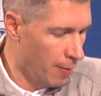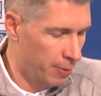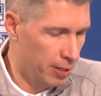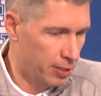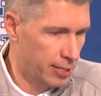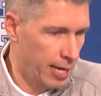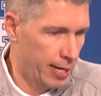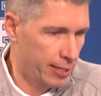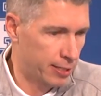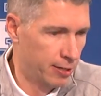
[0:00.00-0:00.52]
I mean,
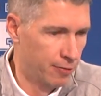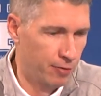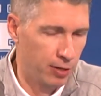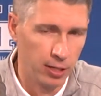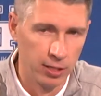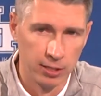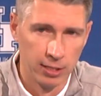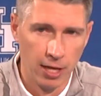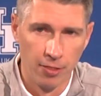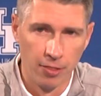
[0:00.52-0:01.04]
his
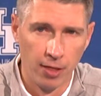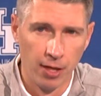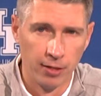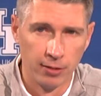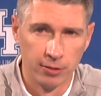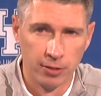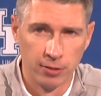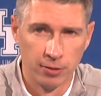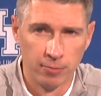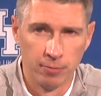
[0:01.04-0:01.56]
activity and his
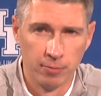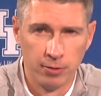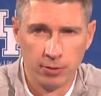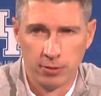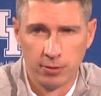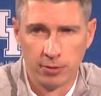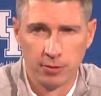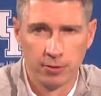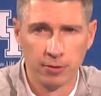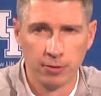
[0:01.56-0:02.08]
athleticism
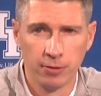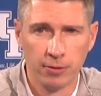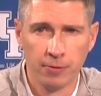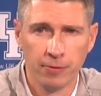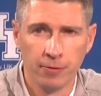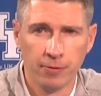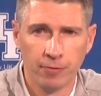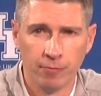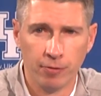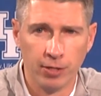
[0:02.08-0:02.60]
is
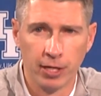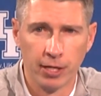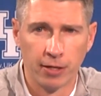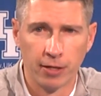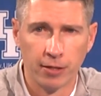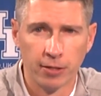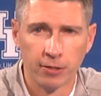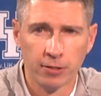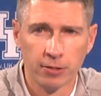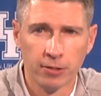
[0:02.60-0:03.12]

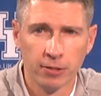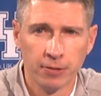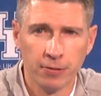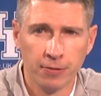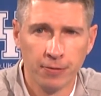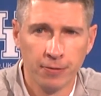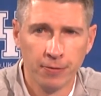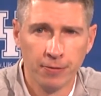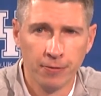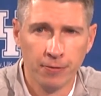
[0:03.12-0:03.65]
ridiculous,
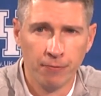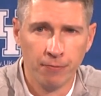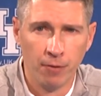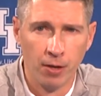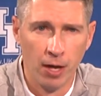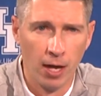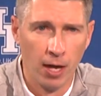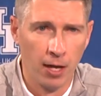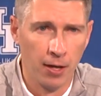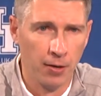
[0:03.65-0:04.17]

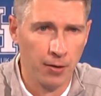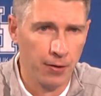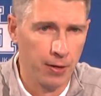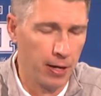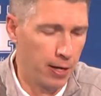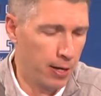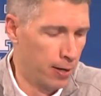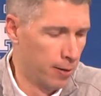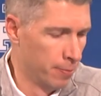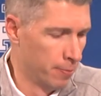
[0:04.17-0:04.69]
and
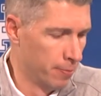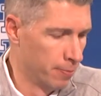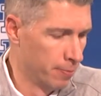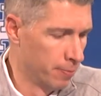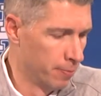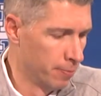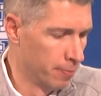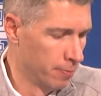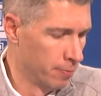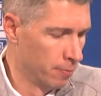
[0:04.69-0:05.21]

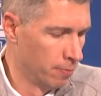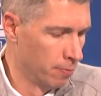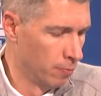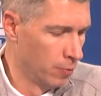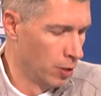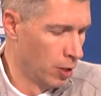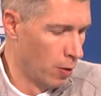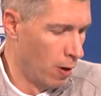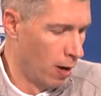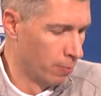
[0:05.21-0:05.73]

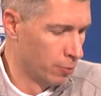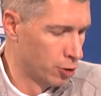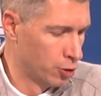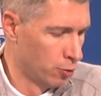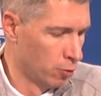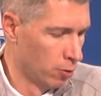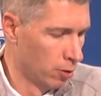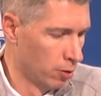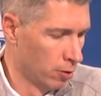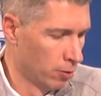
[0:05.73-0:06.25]
I'm
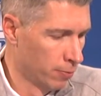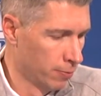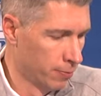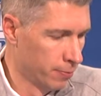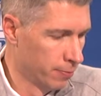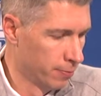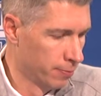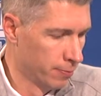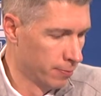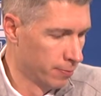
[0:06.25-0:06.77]
sure
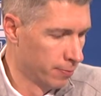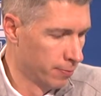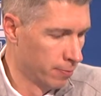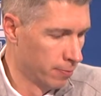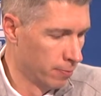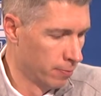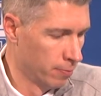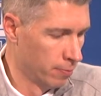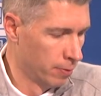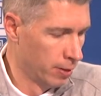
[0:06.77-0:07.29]

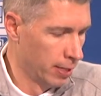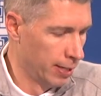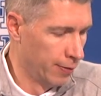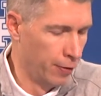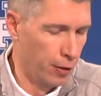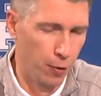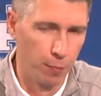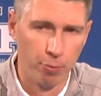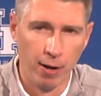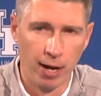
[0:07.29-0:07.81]
in
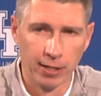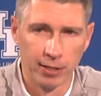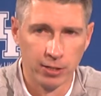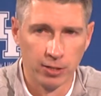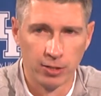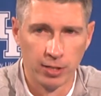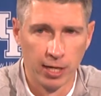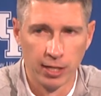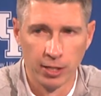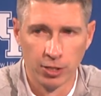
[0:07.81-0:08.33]
their
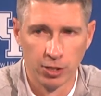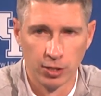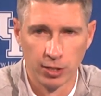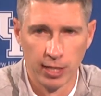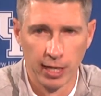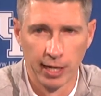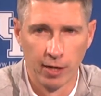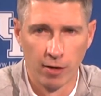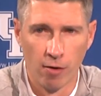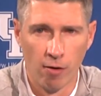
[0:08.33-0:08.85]
practice setting, just
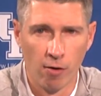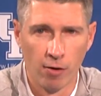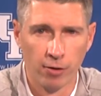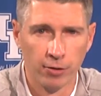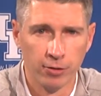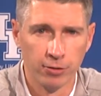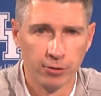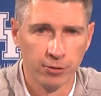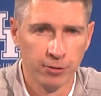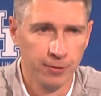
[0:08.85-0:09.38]
like in
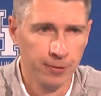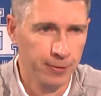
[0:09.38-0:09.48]
ours,